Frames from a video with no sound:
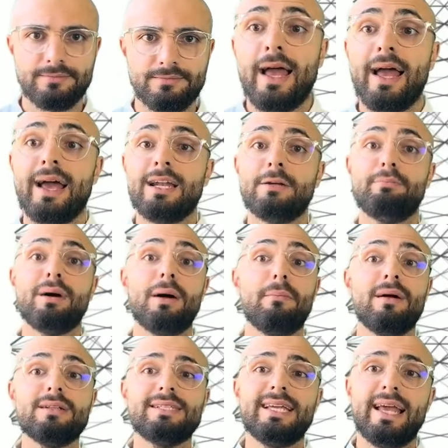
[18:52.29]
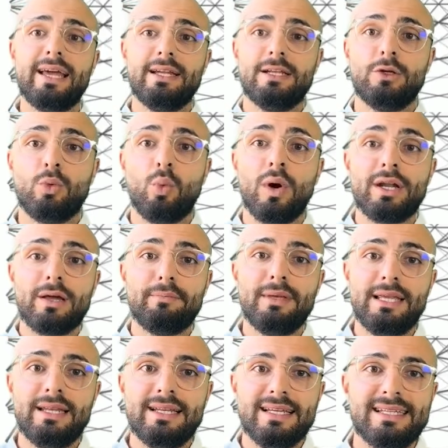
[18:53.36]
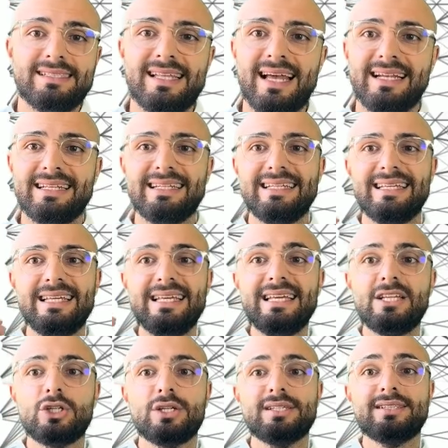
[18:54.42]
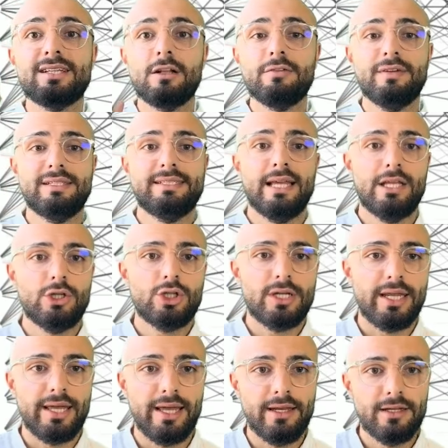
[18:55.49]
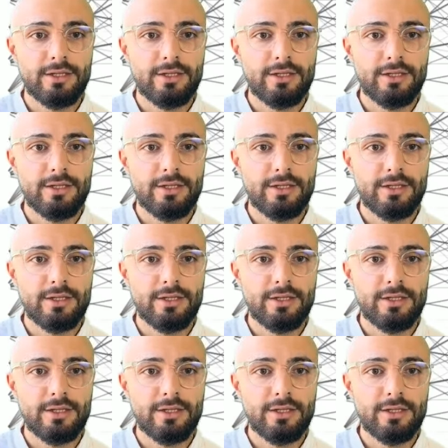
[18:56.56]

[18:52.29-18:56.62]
And by multi-headed, what I mean is that each self-attention head,